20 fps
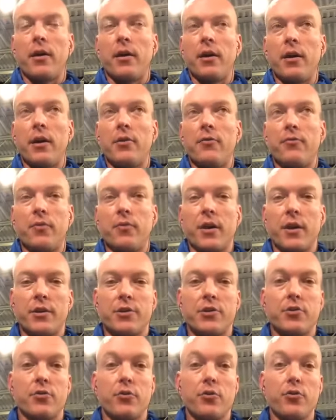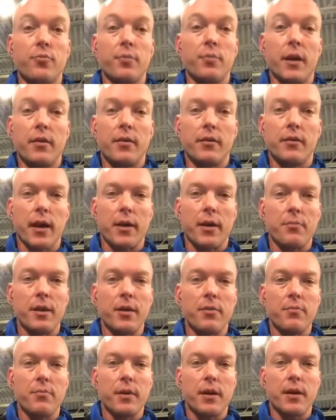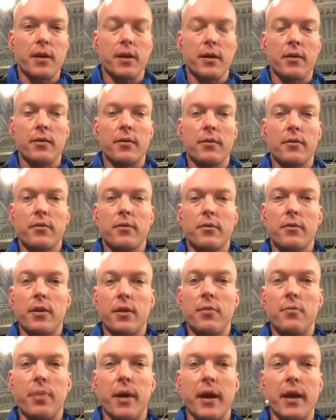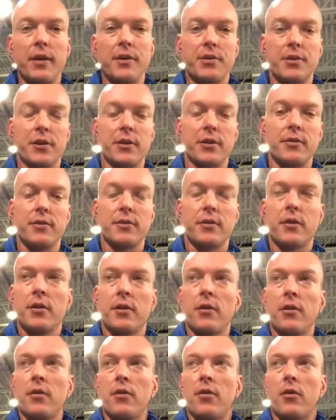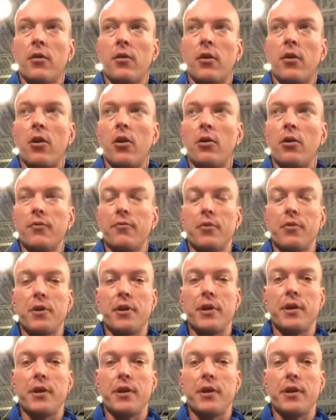it screwed me, like me being impatient. All it really